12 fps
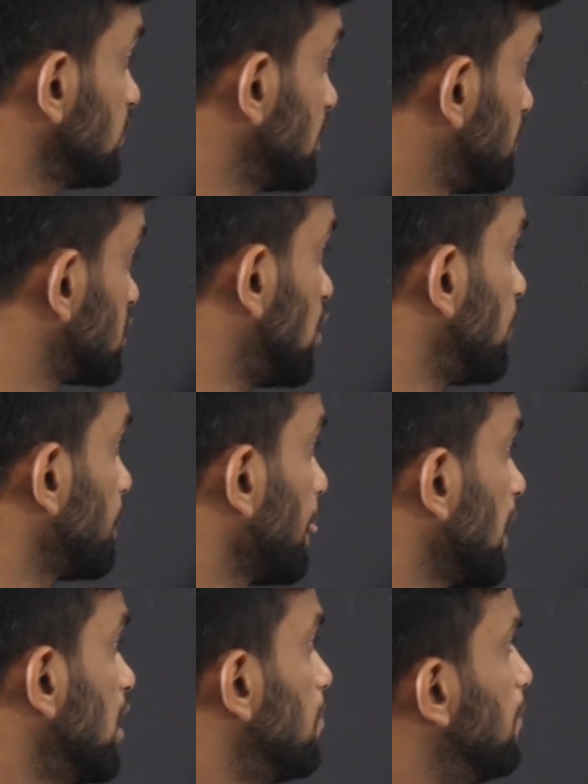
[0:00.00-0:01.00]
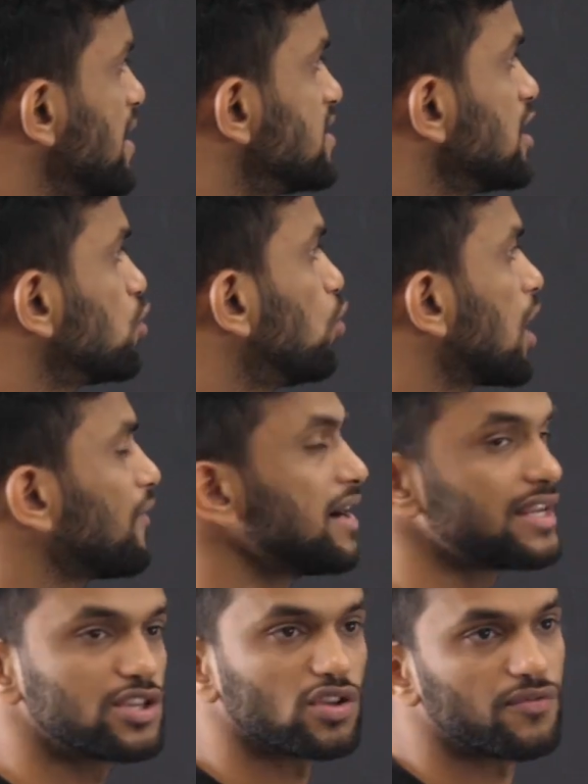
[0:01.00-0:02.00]
Batao. Mention two
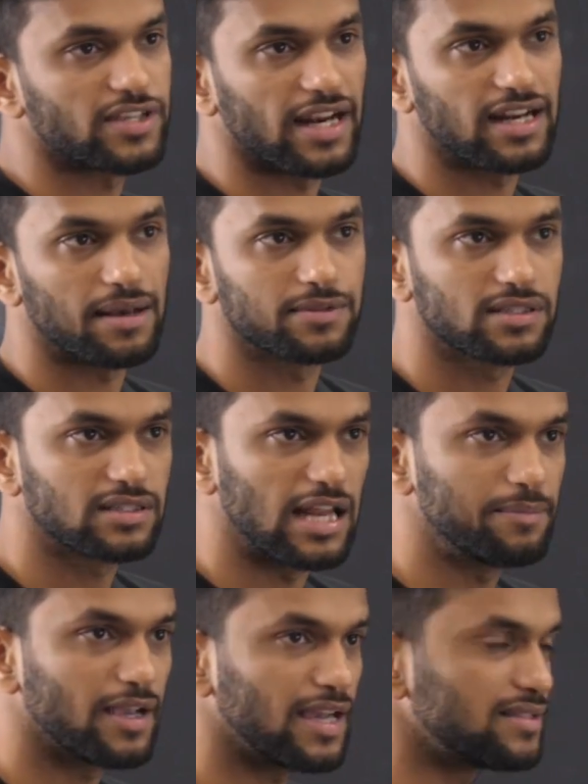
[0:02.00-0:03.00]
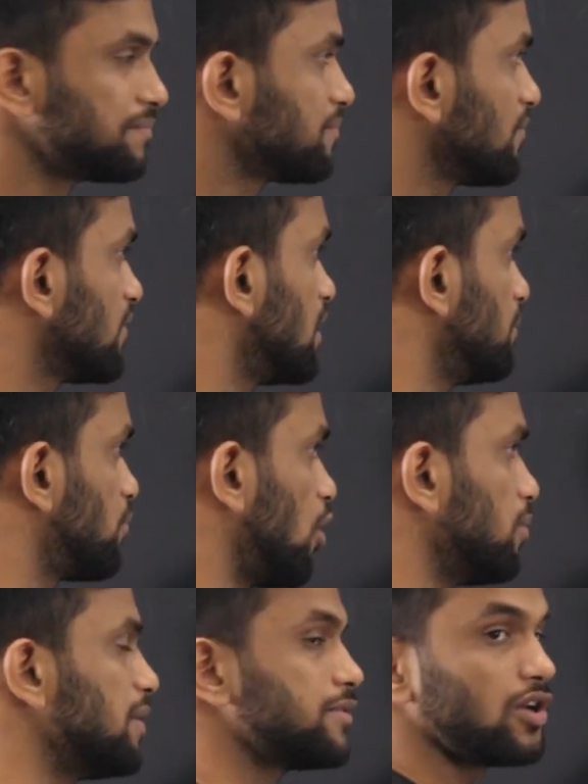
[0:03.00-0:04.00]
advantages of check dams. Tell me guys,
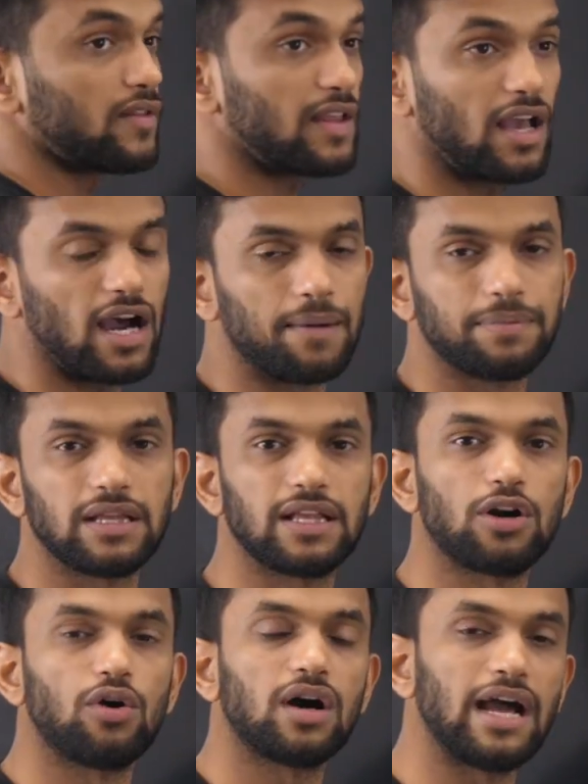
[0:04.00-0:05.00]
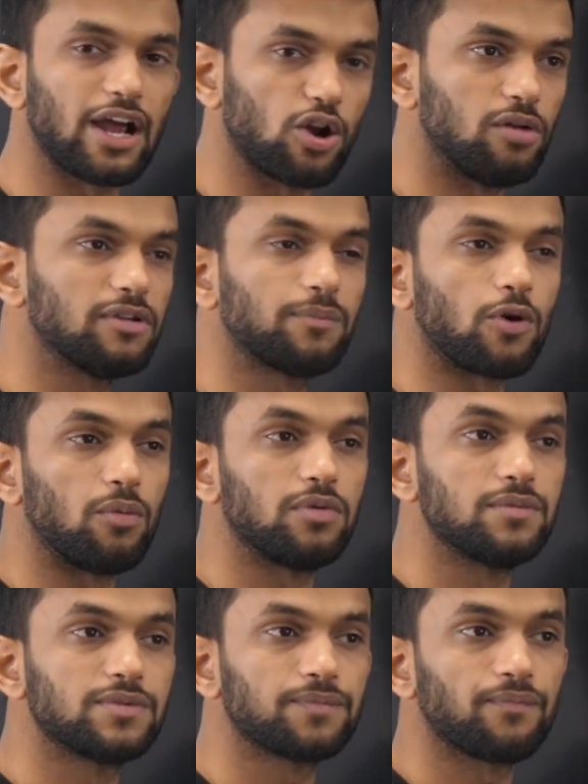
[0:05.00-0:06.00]
problems kya hote hain? Aapne dekha hoga economic
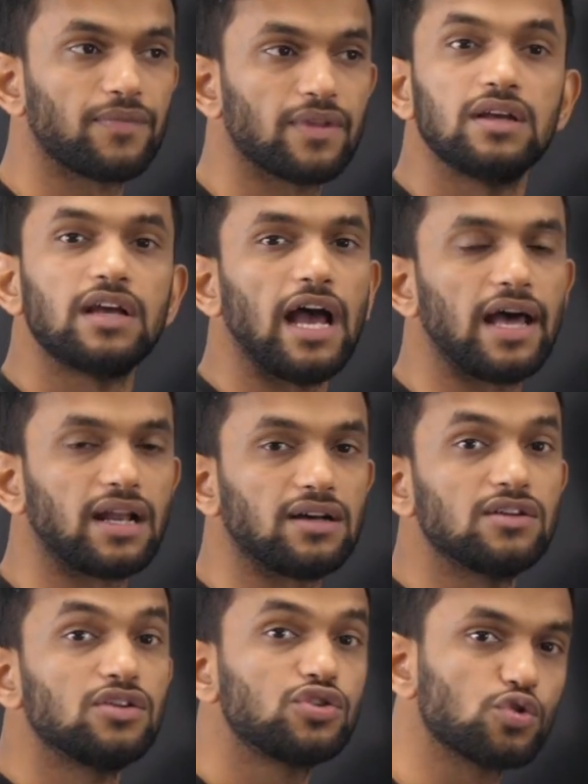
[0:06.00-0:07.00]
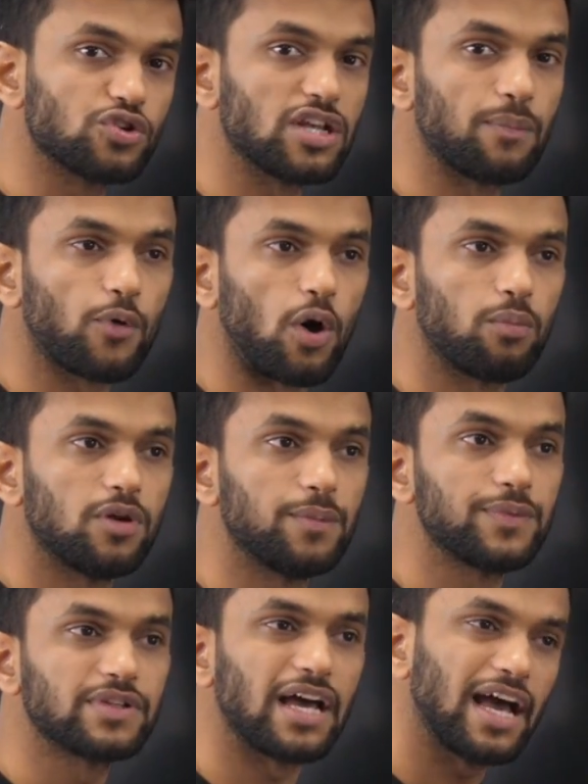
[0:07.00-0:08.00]
problems, hai na, social
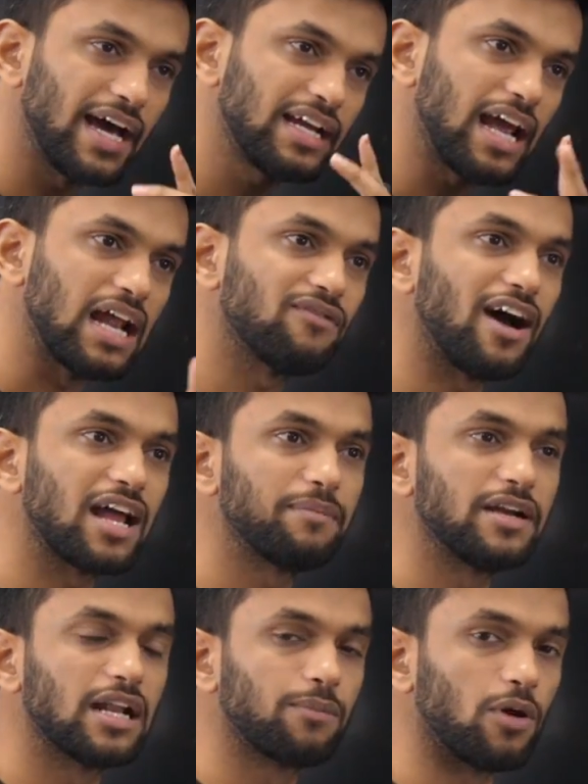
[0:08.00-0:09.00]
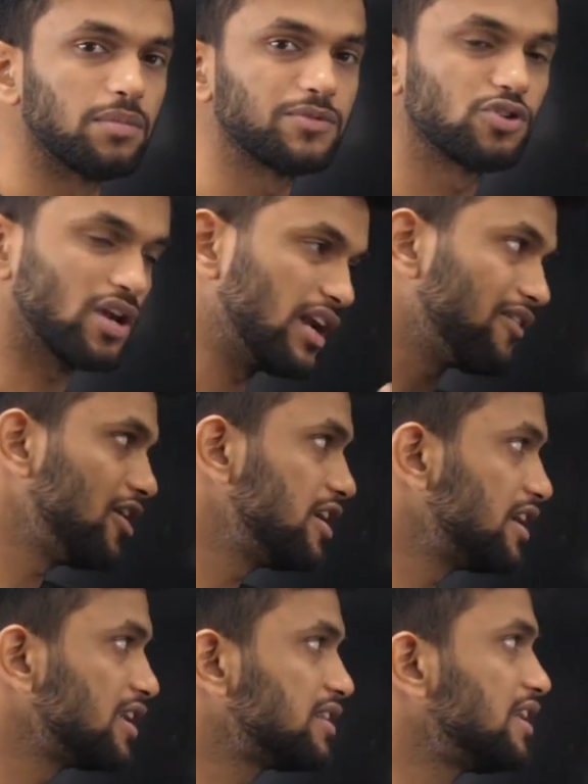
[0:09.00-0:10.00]
problems and environmental problems. You can divide
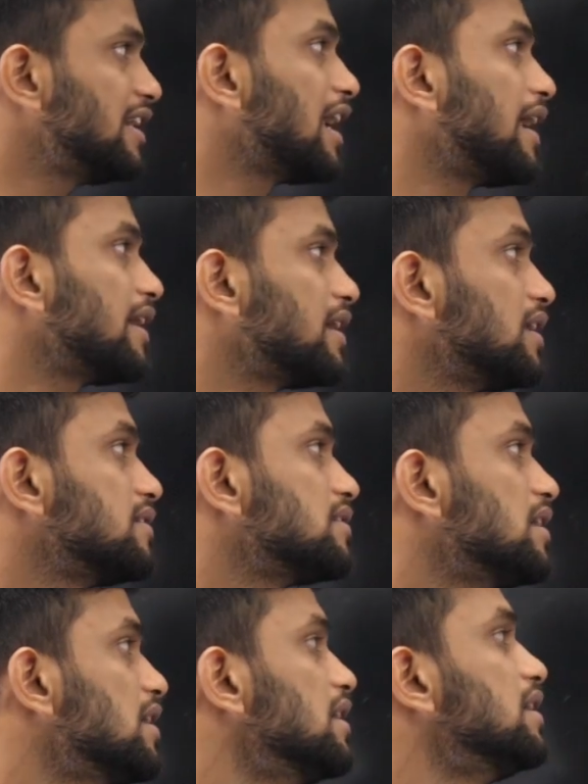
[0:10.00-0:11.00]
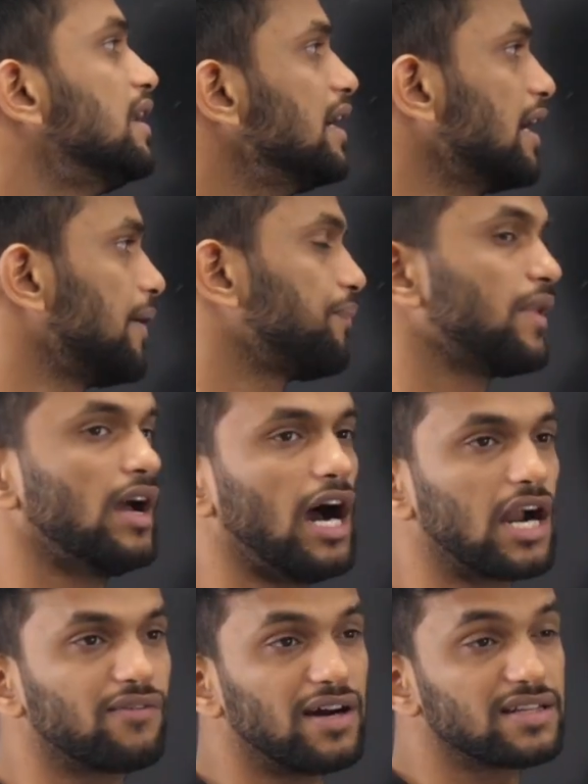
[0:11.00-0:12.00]
it into three categories. Theek hai,
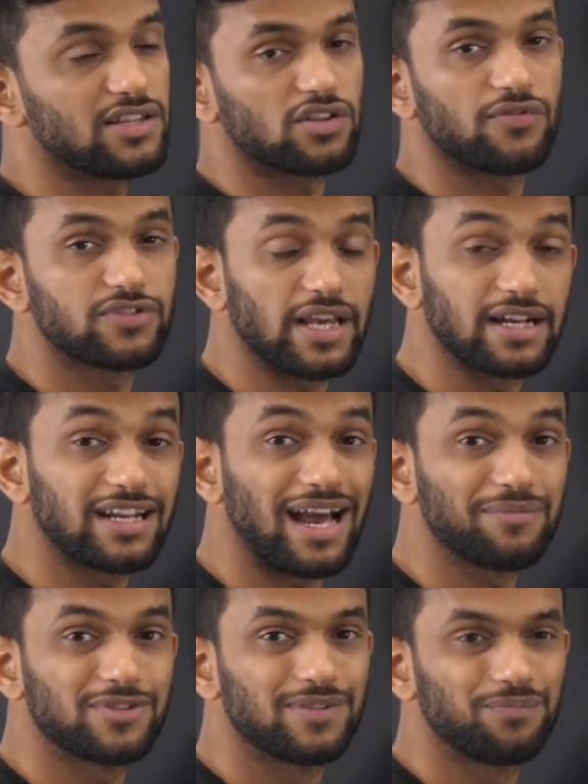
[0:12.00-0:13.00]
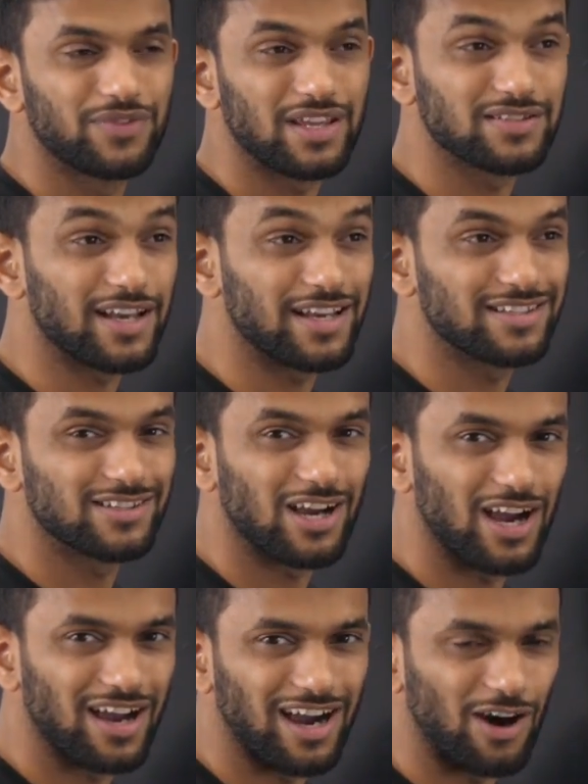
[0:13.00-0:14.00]
advantages of check dams. Yes guys,
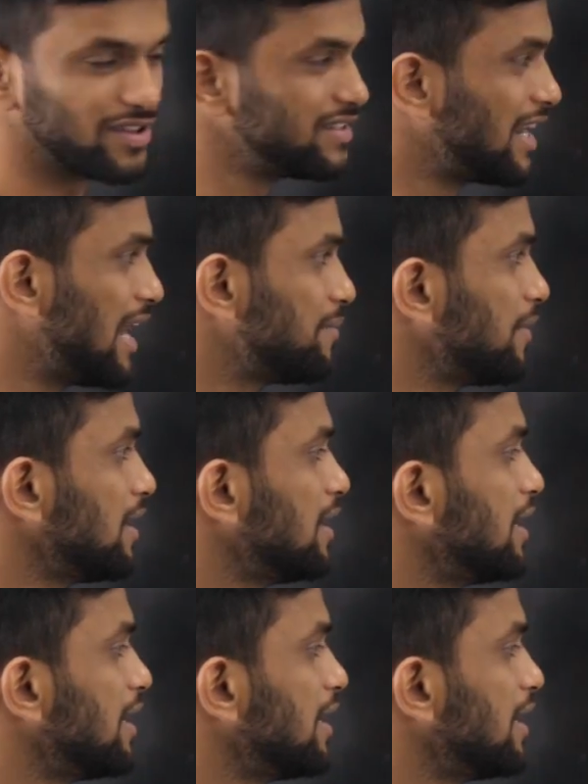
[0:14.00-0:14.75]
how does it help?